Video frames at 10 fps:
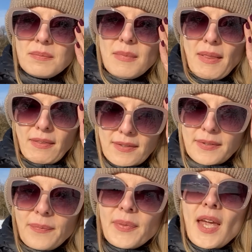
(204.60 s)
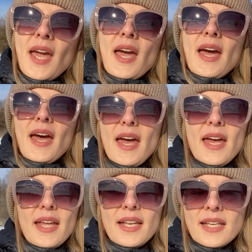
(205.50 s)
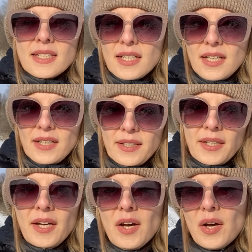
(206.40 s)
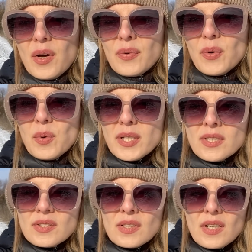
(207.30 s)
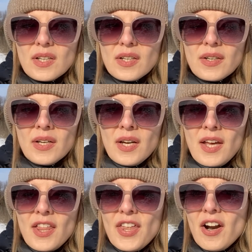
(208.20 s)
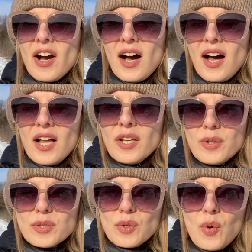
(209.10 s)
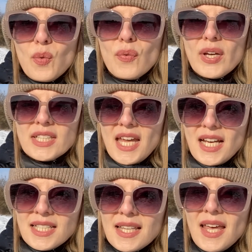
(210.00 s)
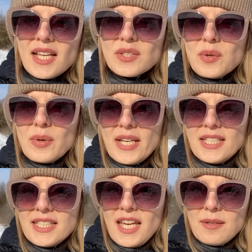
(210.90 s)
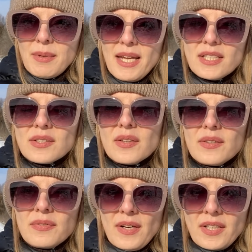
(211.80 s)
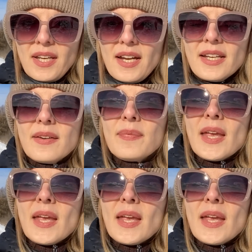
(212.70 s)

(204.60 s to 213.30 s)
months and uh, of course, uh, there are lots of attacks that already take place on the front line.